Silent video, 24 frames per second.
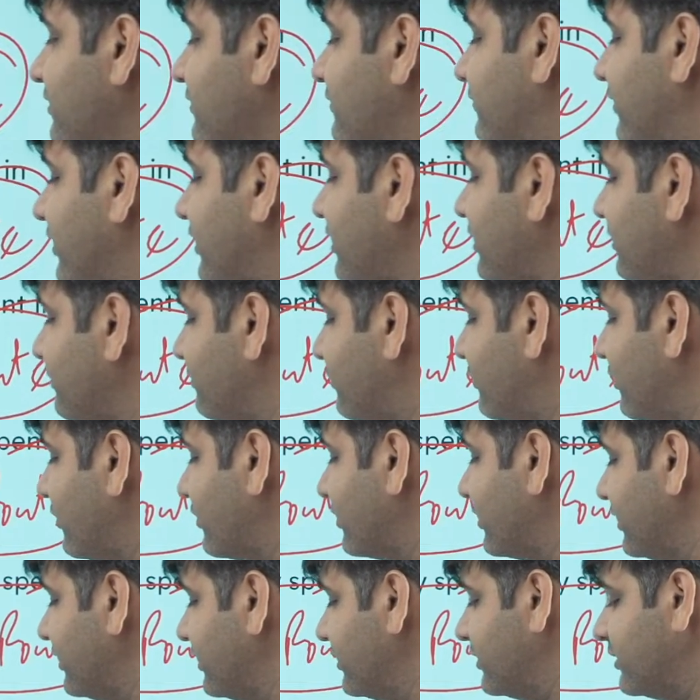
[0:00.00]
very
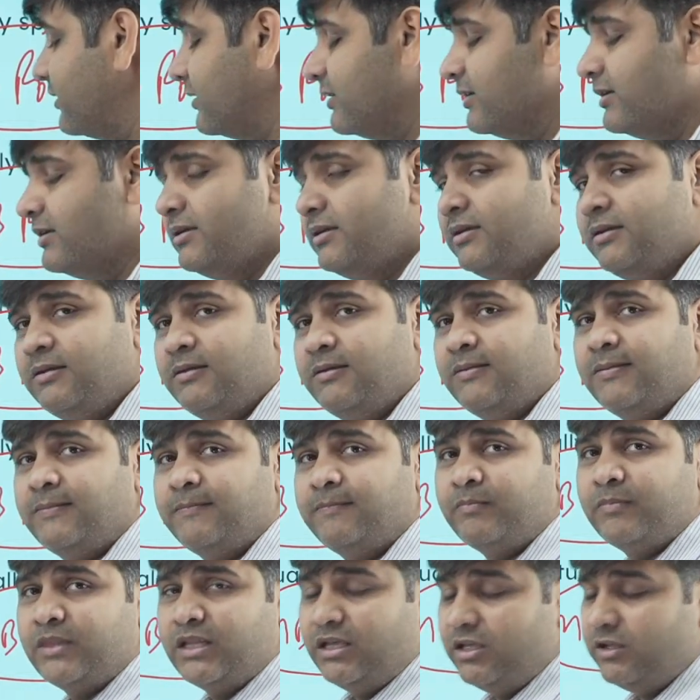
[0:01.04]
important.
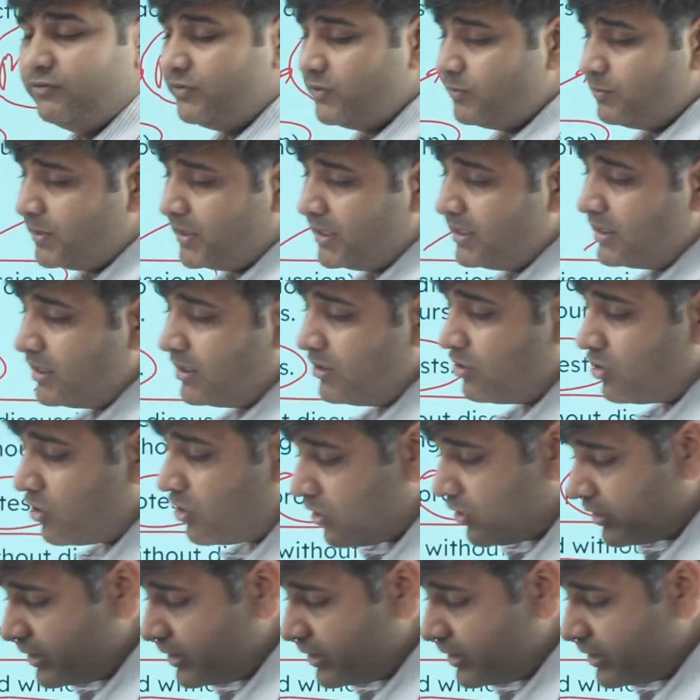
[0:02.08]
If you bring a law